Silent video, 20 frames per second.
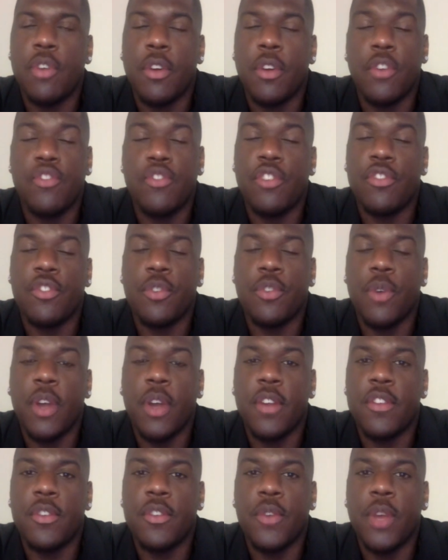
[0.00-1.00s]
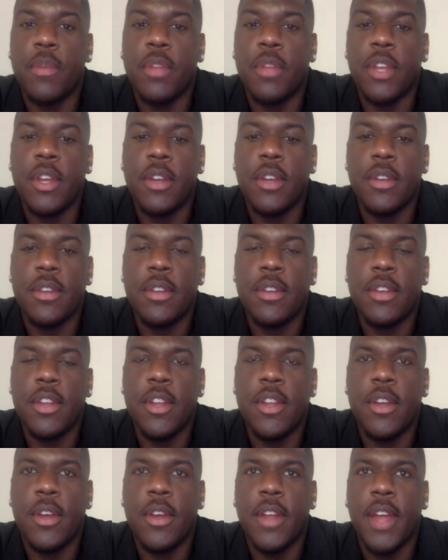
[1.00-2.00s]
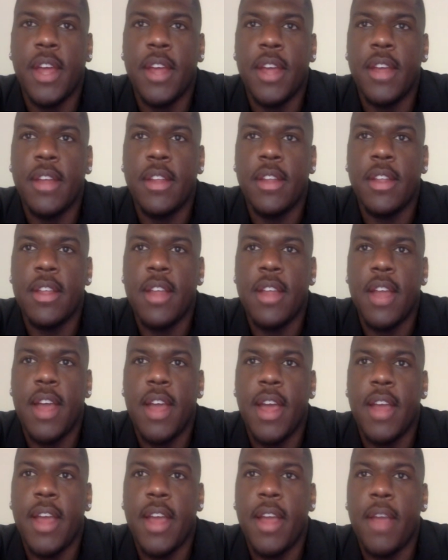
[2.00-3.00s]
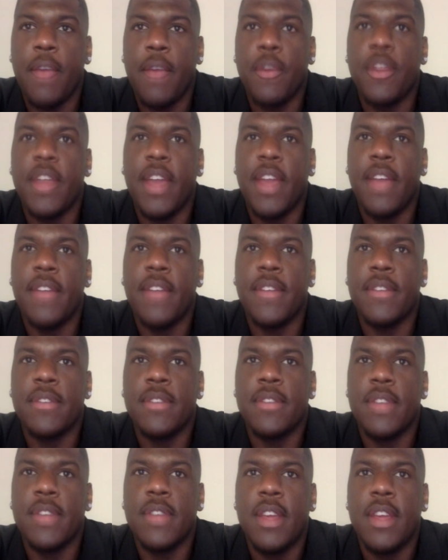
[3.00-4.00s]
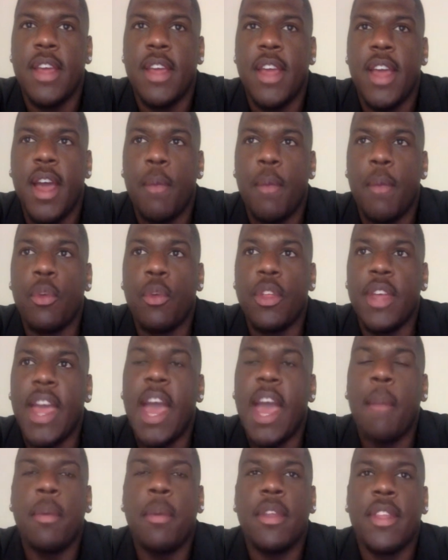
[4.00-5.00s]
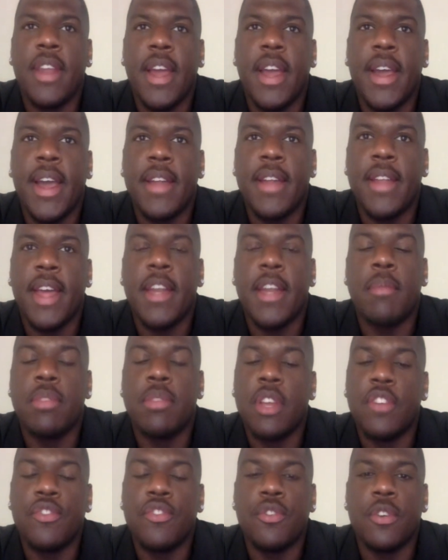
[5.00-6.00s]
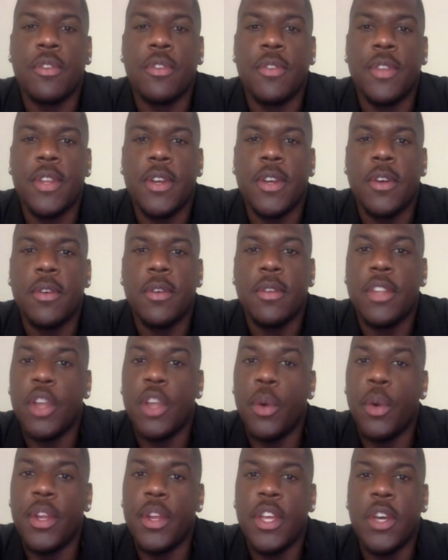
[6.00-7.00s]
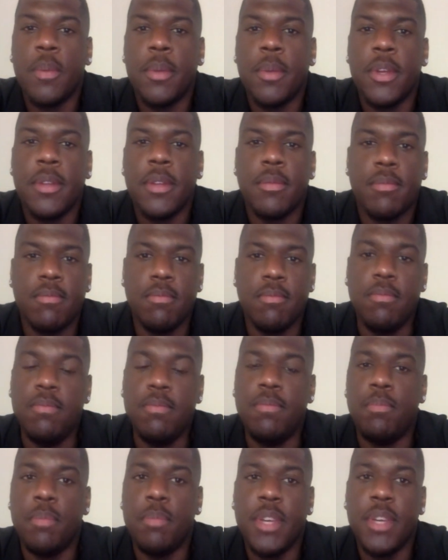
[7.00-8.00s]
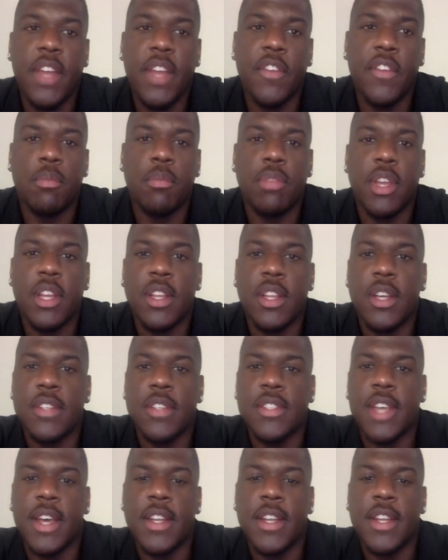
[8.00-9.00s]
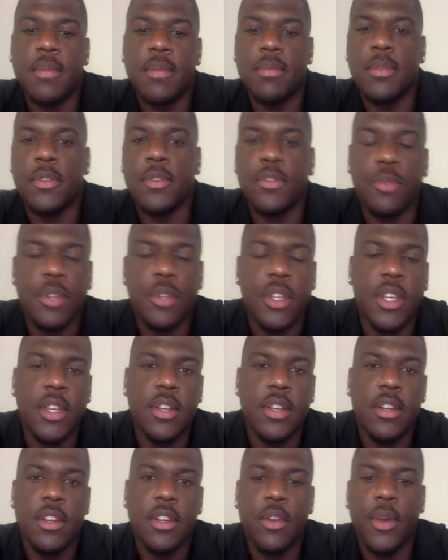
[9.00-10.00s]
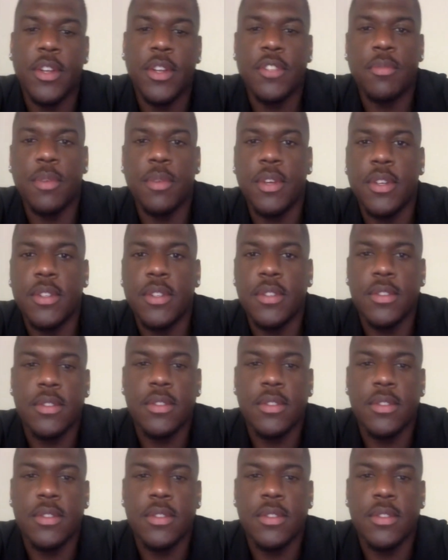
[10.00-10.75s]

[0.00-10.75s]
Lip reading: Justin Herron is a great player, and I'm really happy that I had the pleasure of, knowing him and being able to play alongside him. It was really a great experience.